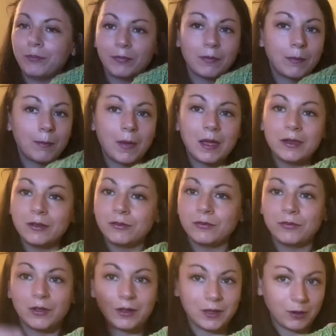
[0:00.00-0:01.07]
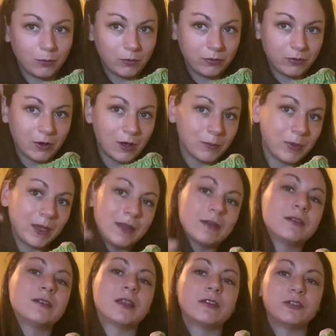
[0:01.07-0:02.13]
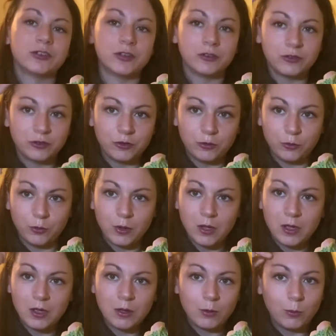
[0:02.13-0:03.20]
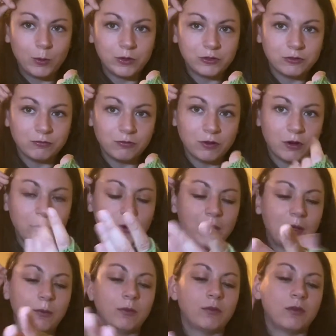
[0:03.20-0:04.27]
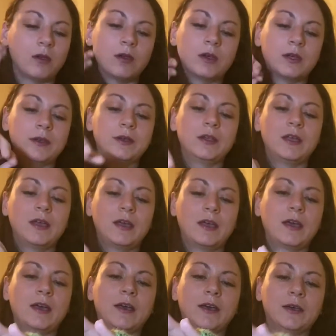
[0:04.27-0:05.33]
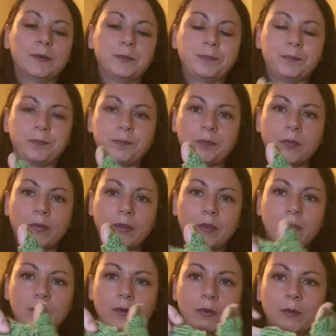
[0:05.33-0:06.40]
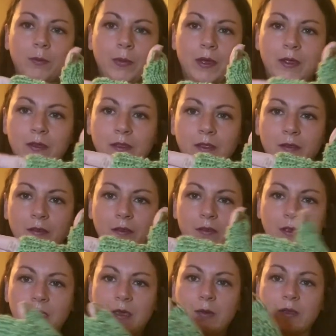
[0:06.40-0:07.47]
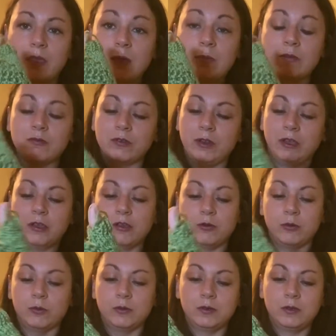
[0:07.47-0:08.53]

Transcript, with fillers: My own fault. I was not paying attention to which row I was on. Um, but this is came, came out really cute.